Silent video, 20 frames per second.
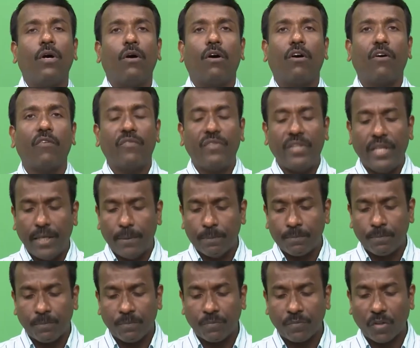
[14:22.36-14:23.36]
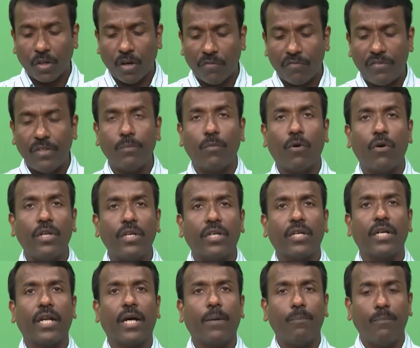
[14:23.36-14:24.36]
of the of the
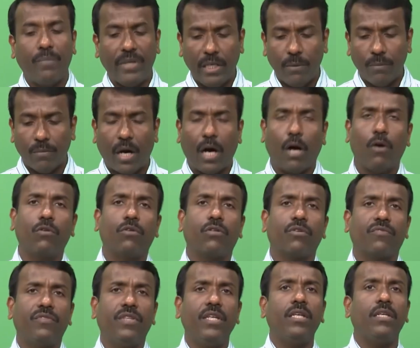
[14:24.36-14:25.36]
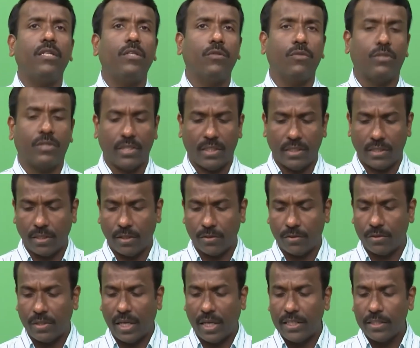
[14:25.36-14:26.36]
molecular beam out of the Knudsen cell.
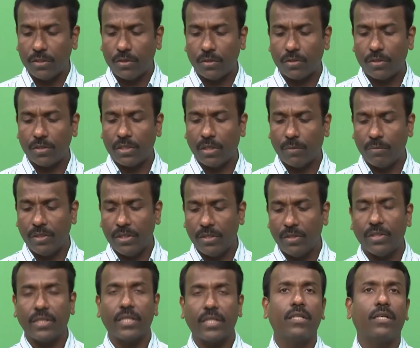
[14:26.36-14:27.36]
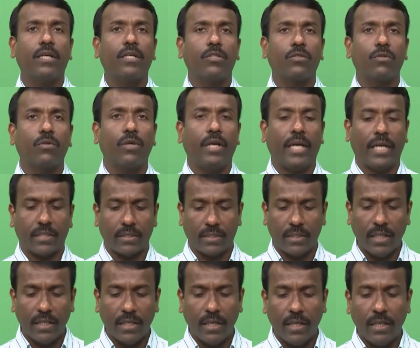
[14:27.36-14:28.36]
So, that is also something you can control
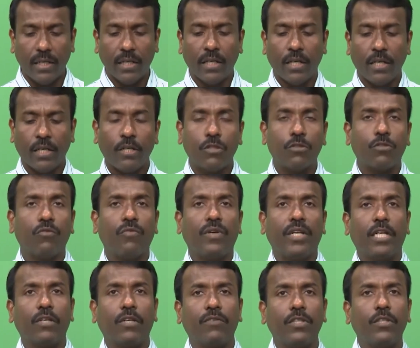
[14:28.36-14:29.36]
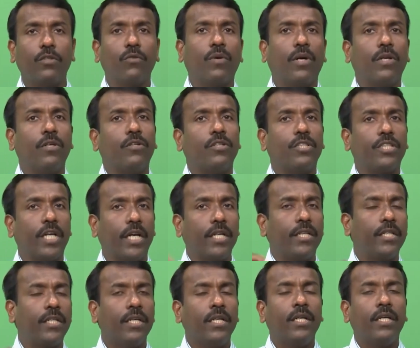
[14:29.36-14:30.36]
externally. So, whenever you want to
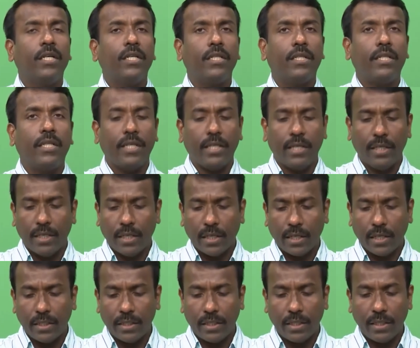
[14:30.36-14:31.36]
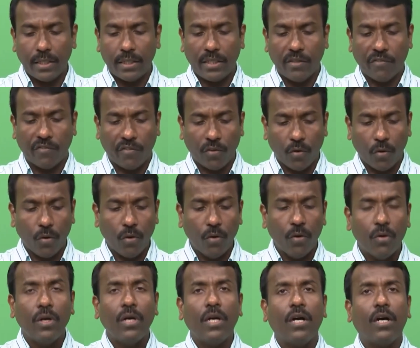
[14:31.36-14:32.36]
shut the, the, the flow
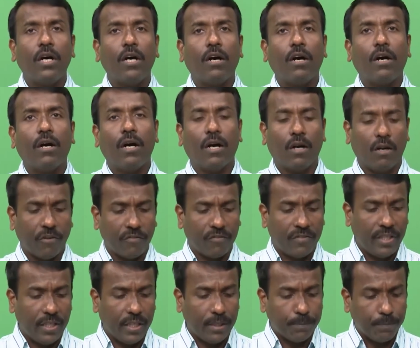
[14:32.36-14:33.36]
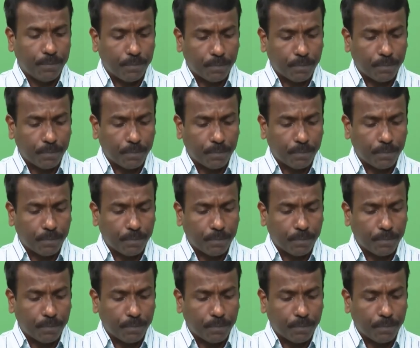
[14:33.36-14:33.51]
uh, of the